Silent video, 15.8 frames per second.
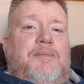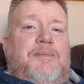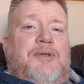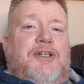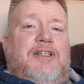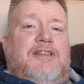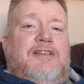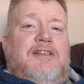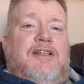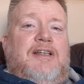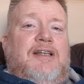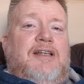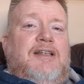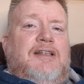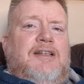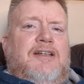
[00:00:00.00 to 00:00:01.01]
But
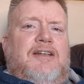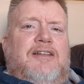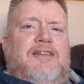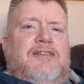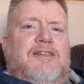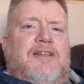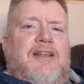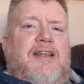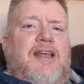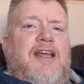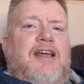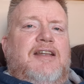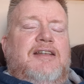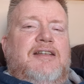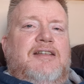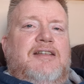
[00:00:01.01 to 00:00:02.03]
uh, other than
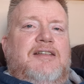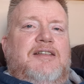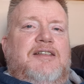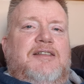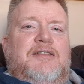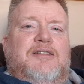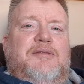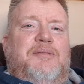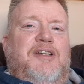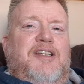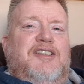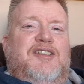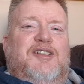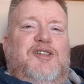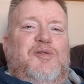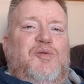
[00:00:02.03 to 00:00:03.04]
that, he
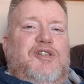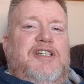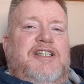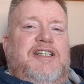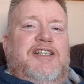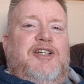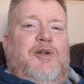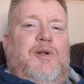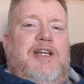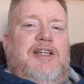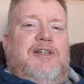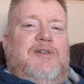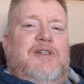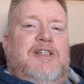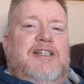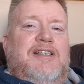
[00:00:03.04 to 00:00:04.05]
basically
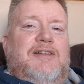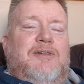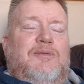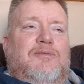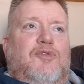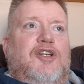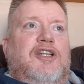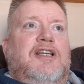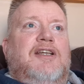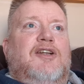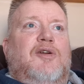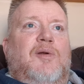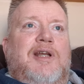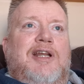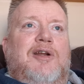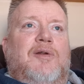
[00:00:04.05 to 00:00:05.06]
reiterating,
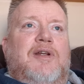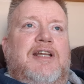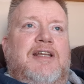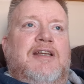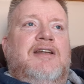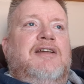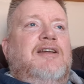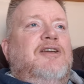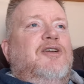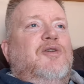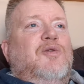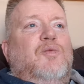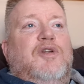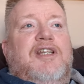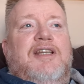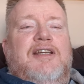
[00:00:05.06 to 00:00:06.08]
reiterating,
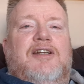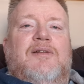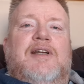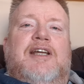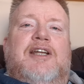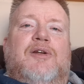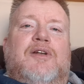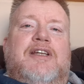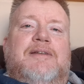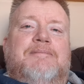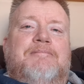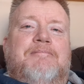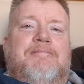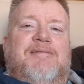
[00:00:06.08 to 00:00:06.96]
reiterating,